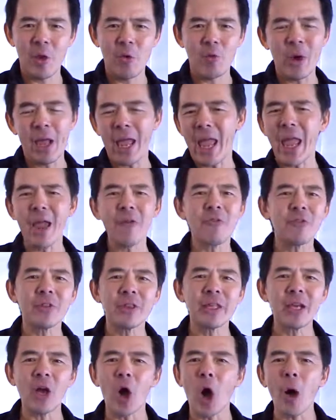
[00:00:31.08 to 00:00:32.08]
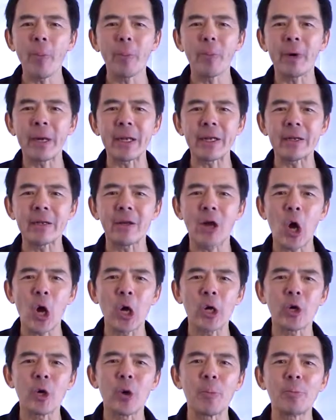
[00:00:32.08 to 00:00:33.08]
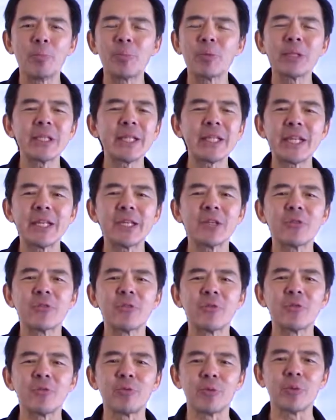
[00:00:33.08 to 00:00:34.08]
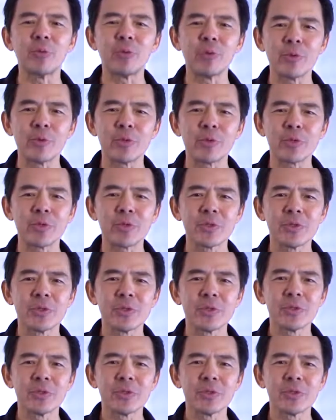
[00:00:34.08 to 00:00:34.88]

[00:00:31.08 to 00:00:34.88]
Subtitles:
where everything operated on completely different rules